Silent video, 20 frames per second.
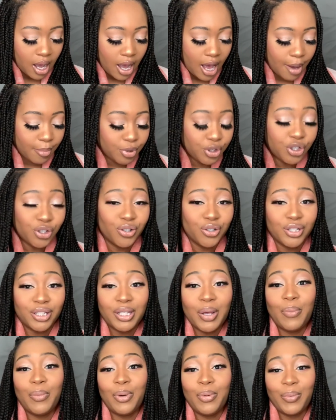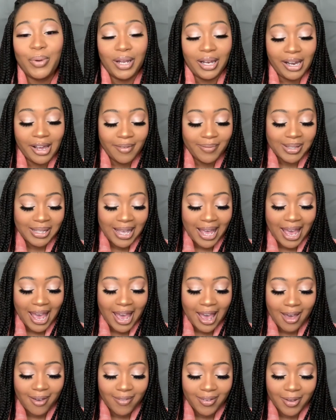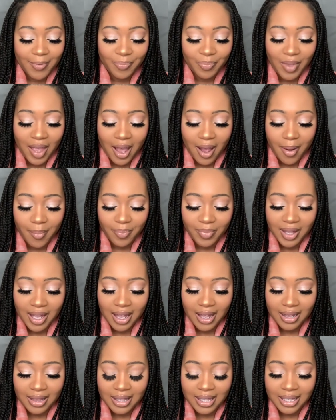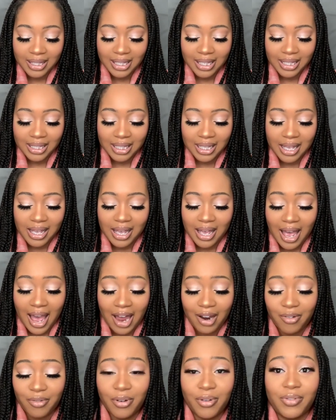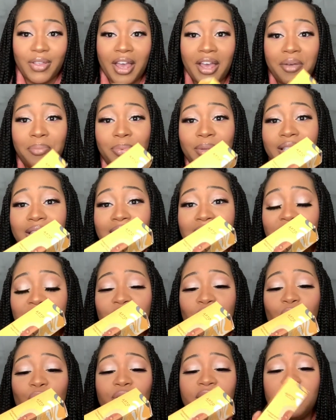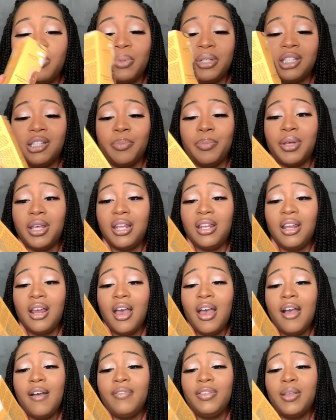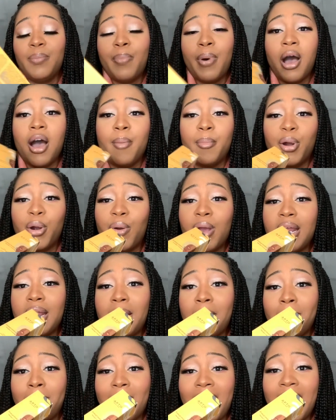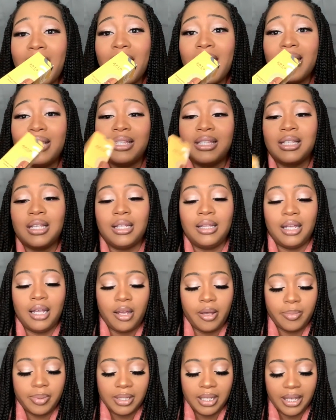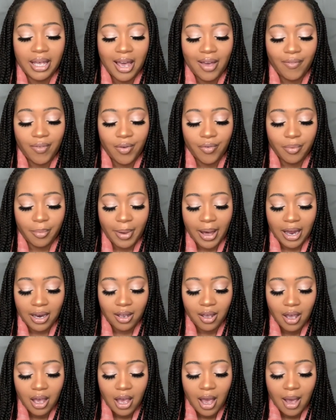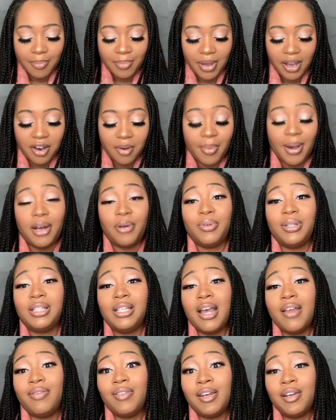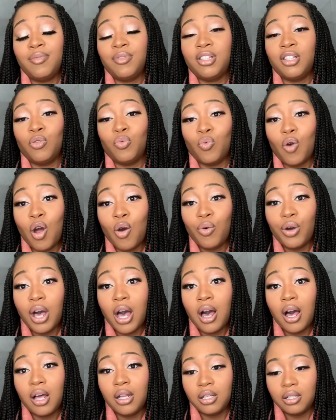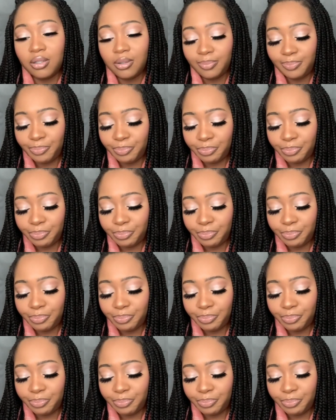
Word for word: I'm sure someone would love to have it. Um, this is the, I don't know, the A P T O. It's supposed to be the pomegranate mask that Ipsy gave everybody, but everybody was saying that it's the wrong color,